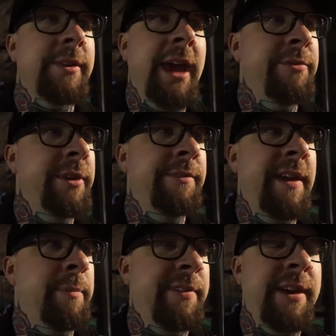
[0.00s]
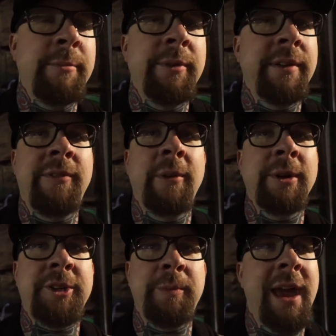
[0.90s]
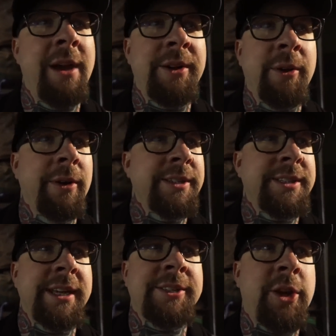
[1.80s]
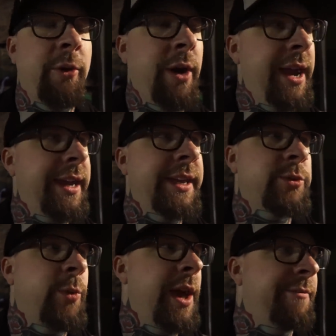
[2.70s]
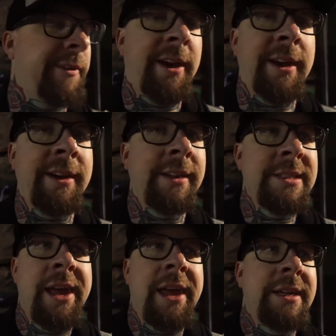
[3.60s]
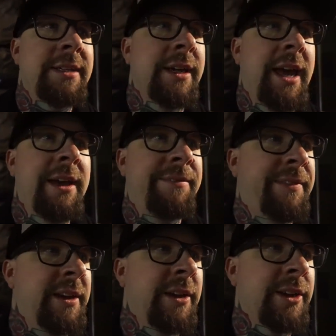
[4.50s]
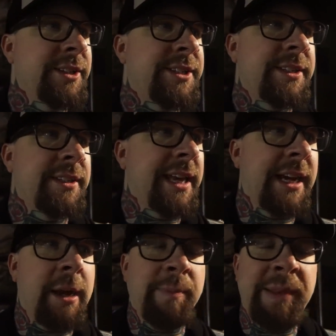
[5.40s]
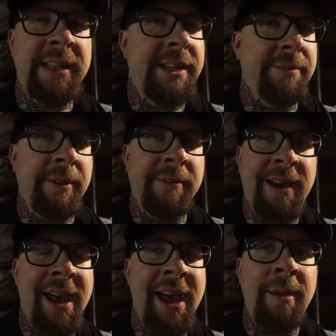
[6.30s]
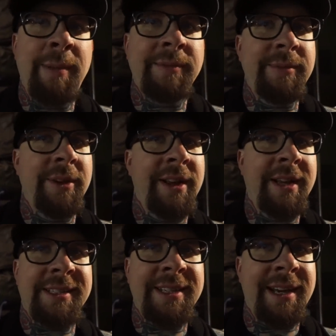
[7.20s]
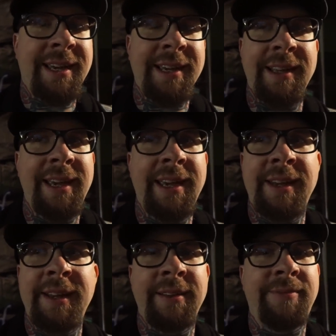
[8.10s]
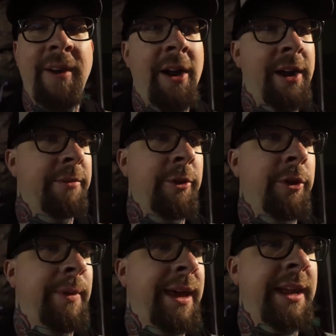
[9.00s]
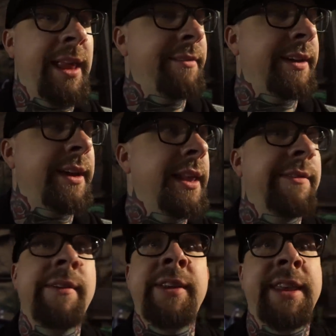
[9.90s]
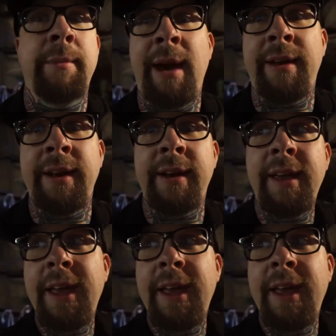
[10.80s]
Every vape event moving forward should be outdoors. It's great, it's way fun. It feels like a completely different vibe. You're not stuck in a foggy room, and I love it. I love everything about it.